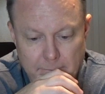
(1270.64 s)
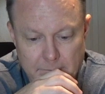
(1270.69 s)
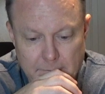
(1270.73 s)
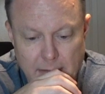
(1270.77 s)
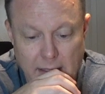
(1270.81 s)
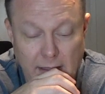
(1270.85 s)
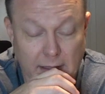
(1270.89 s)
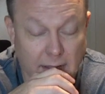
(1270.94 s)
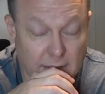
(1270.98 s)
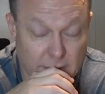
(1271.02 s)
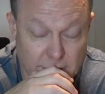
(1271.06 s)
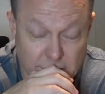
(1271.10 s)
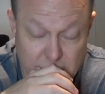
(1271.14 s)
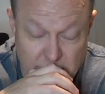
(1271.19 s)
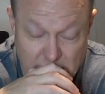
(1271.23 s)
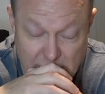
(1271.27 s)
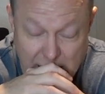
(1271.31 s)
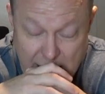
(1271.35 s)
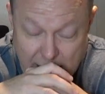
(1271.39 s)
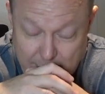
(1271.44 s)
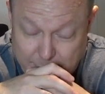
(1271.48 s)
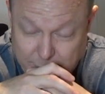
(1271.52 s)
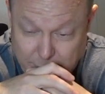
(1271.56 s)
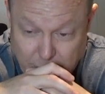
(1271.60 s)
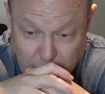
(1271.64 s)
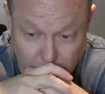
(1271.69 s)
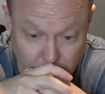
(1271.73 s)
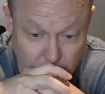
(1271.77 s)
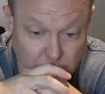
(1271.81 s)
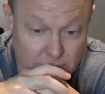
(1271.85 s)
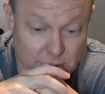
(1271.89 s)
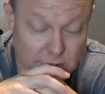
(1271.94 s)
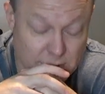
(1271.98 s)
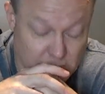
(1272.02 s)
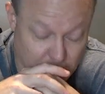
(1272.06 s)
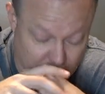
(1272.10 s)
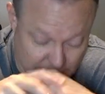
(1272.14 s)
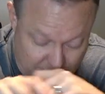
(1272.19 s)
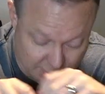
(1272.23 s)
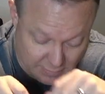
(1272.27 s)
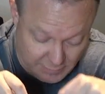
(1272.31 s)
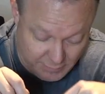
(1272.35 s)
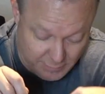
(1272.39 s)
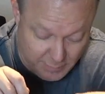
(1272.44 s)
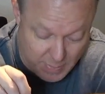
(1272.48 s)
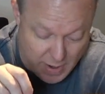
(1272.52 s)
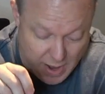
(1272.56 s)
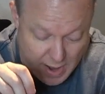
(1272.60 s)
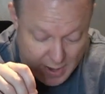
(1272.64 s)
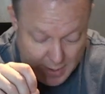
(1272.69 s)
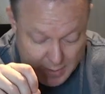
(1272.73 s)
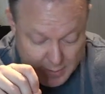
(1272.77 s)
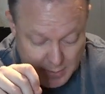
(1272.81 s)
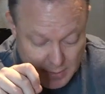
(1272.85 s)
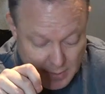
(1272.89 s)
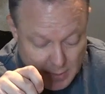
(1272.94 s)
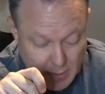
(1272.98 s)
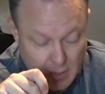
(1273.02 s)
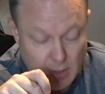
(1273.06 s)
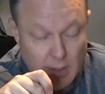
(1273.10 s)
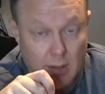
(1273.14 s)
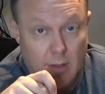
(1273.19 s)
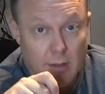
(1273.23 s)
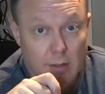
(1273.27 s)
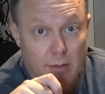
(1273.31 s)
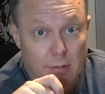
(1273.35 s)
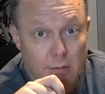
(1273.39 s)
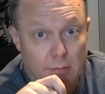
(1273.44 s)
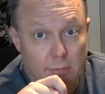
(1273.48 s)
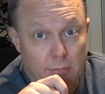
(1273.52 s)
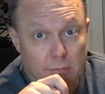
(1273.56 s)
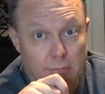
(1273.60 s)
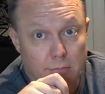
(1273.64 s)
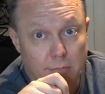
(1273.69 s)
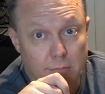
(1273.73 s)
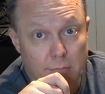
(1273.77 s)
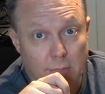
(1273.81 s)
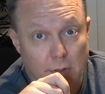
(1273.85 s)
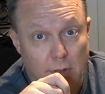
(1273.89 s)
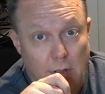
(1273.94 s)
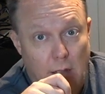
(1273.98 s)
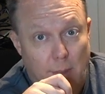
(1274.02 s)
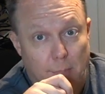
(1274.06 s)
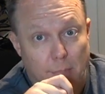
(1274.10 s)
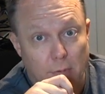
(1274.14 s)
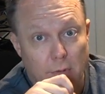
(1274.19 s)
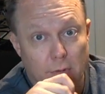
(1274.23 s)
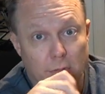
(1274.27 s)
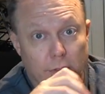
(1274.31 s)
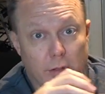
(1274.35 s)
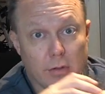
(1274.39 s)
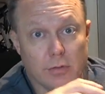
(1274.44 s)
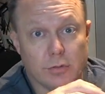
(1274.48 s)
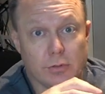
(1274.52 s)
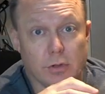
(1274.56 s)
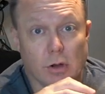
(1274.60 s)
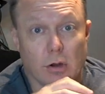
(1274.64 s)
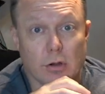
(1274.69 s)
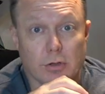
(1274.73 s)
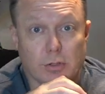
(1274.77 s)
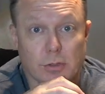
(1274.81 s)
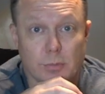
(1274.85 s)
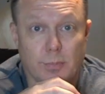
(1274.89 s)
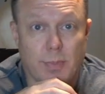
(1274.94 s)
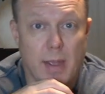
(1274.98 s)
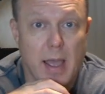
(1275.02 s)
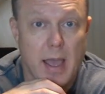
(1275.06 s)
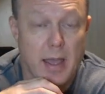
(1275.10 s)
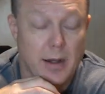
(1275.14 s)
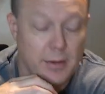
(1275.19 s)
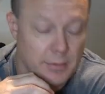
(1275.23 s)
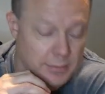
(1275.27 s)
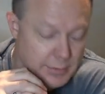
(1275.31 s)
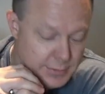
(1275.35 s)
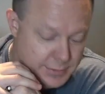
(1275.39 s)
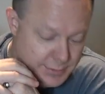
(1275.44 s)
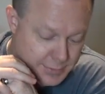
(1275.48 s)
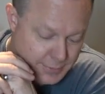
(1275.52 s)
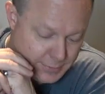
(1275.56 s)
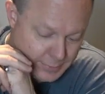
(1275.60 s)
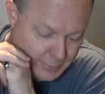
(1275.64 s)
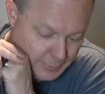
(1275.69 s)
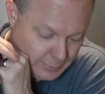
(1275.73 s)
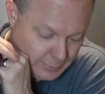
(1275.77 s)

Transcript: I can absolutely see myself buying a couple of those larger batteries.